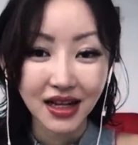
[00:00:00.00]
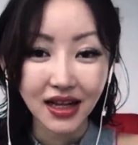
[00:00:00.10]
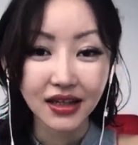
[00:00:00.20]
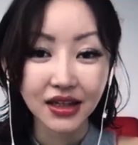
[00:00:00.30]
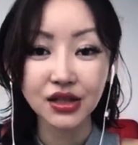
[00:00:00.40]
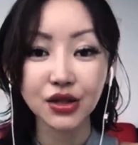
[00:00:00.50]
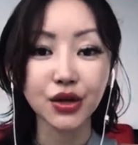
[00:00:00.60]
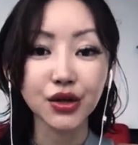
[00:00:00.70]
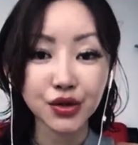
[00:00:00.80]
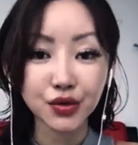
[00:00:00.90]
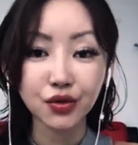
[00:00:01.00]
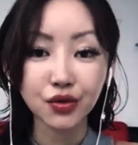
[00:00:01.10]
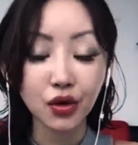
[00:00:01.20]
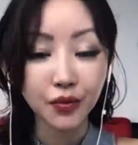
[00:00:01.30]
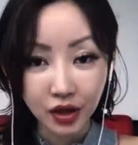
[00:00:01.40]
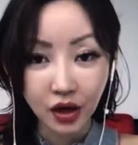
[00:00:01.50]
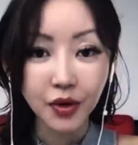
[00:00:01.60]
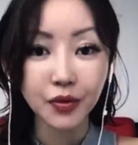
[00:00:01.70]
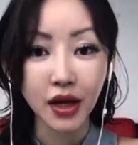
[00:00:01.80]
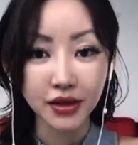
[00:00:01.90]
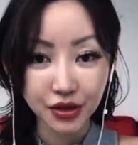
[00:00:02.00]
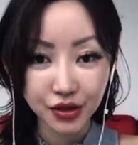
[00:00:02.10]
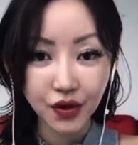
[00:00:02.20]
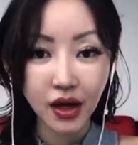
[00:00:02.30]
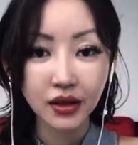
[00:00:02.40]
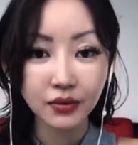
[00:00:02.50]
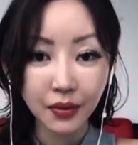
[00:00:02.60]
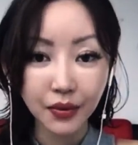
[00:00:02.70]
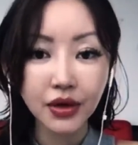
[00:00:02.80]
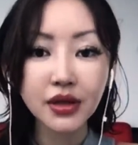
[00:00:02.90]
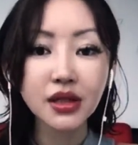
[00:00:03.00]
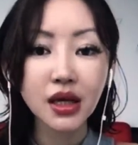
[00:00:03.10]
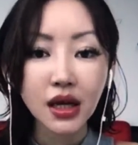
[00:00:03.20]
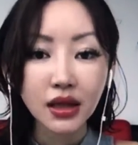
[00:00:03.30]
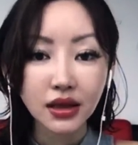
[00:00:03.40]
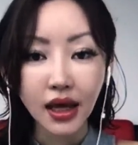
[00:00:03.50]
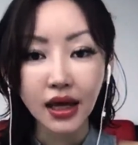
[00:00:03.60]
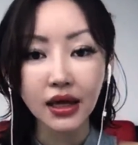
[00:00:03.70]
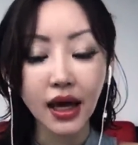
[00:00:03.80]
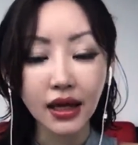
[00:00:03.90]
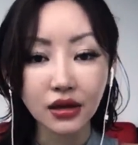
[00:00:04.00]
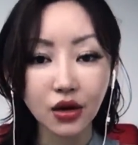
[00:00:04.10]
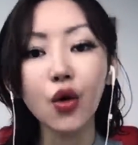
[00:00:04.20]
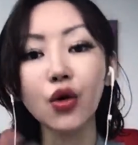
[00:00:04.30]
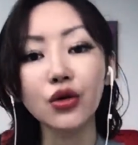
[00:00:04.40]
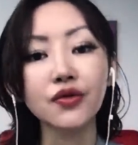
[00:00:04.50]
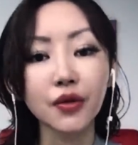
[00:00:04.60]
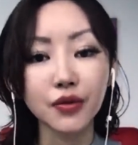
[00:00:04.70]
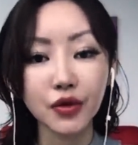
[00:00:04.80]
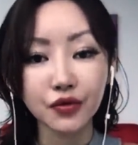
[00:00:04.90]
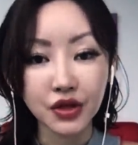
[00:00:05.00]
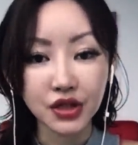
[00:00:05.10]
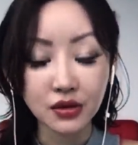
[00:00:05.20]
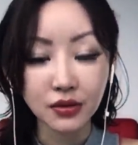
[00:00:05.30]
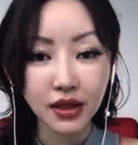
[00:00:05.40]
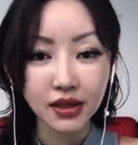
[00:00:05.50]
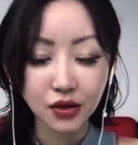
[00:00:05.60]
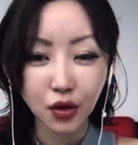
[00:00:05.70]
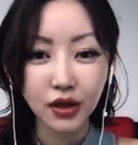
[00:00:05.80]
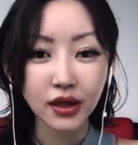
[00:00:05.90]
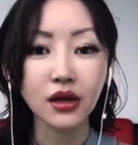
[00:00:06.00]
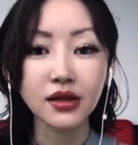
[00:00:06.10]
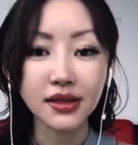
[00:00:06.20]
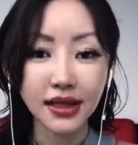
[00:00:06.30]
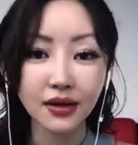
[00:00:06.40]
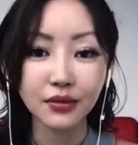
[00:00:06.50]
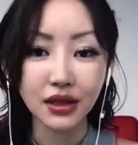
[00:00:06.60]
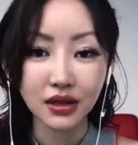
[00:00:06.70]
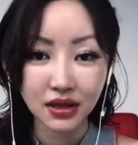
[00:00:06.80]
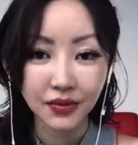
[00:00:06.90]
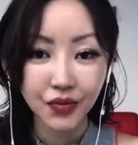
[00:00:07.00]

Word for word: Like these girls who go become a pleasure squad members, they get the order from the regime. It's called like assignment.